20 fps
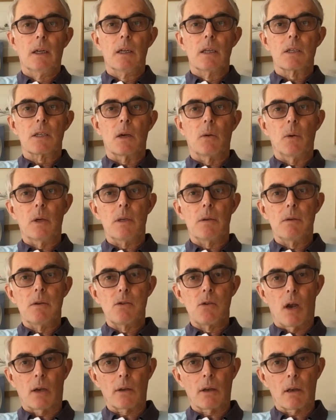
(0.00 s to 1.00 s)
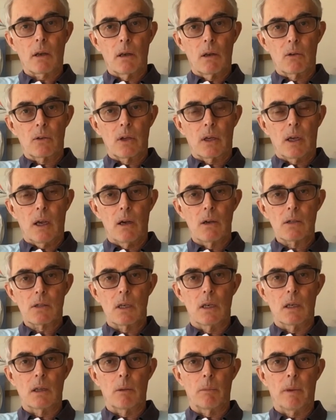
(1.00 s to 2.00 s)
So we trundled along the coast a
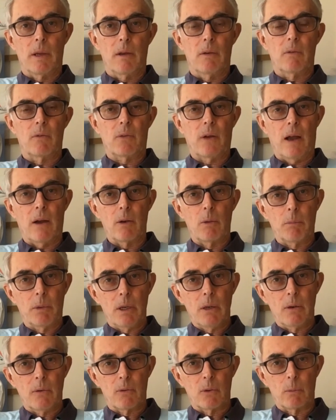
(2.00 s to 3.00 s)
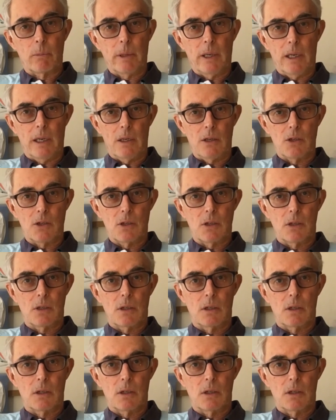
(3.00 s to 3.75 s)
little bit and found a beautiful beach.